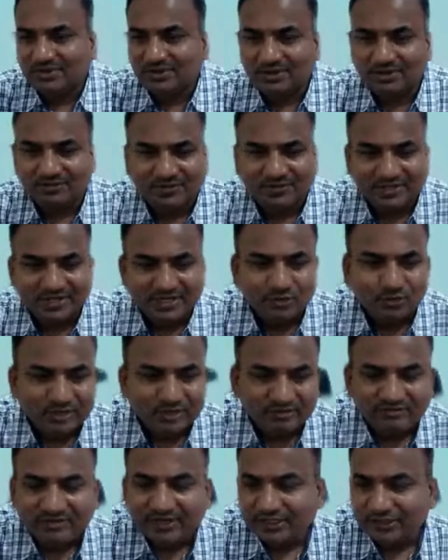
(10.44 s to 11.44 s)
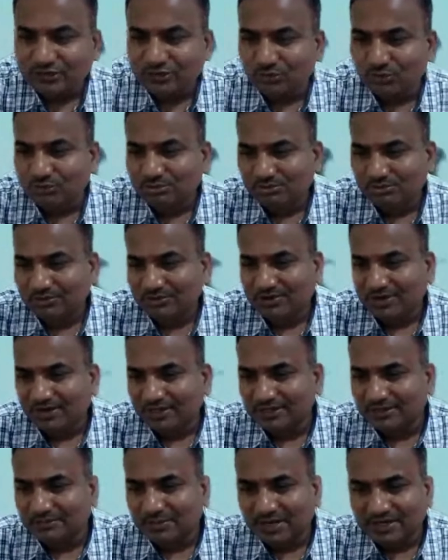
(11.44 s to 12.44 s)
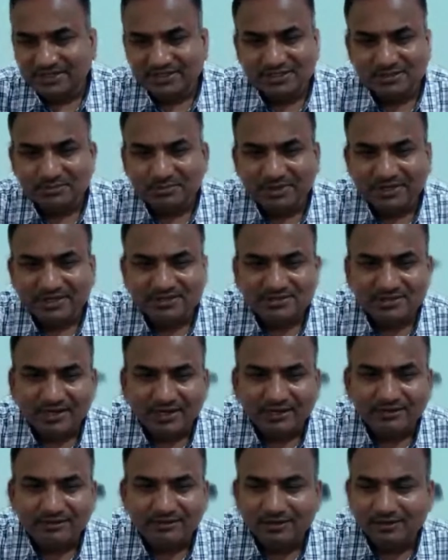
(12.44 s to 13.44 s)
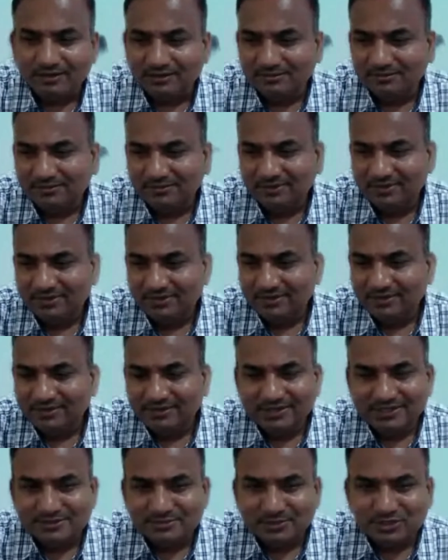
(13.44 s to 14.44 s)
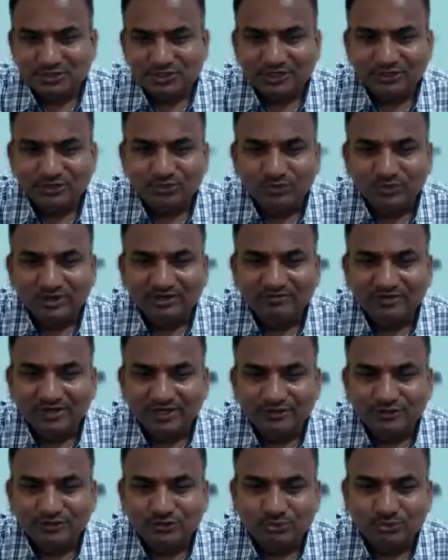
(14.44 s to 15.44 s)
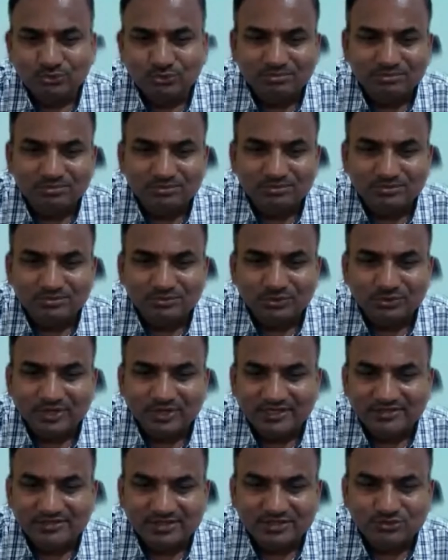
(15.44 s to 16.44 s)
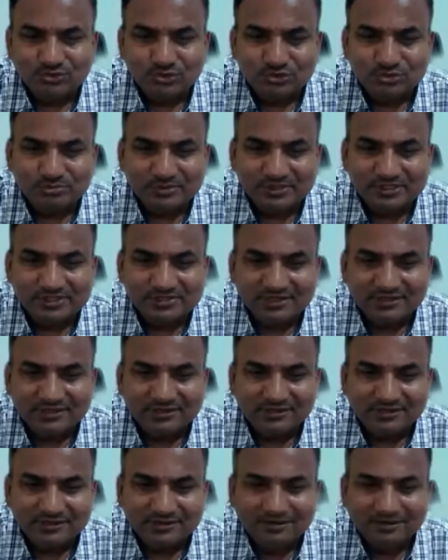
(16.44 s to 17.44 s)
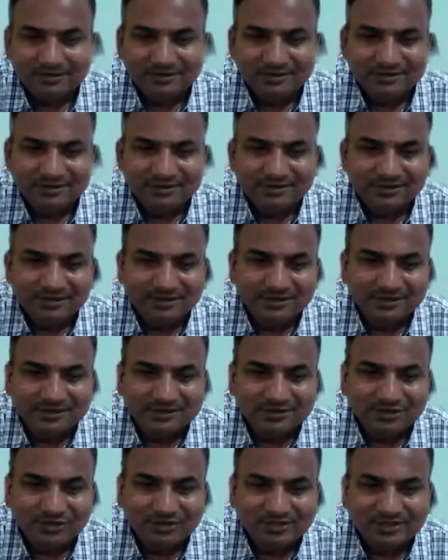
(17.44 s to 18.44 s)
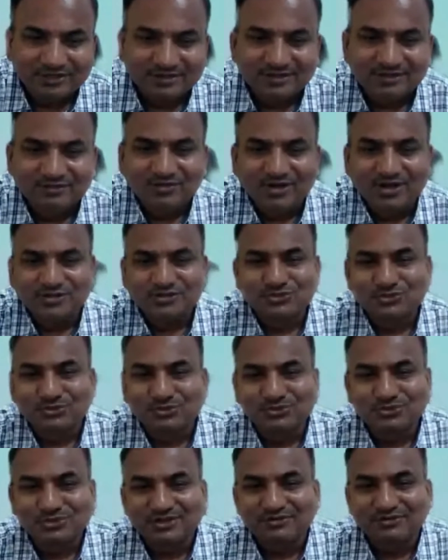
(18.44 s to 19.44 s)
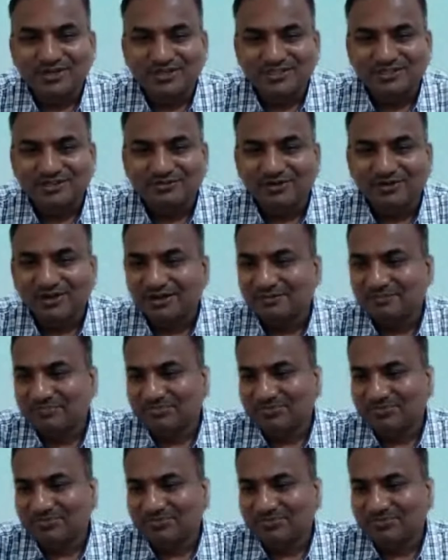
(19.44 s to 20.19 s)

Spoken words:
A very good evening to all the participants and a special good evening to today's resource person, Dr. Deevanshu Shrivastava.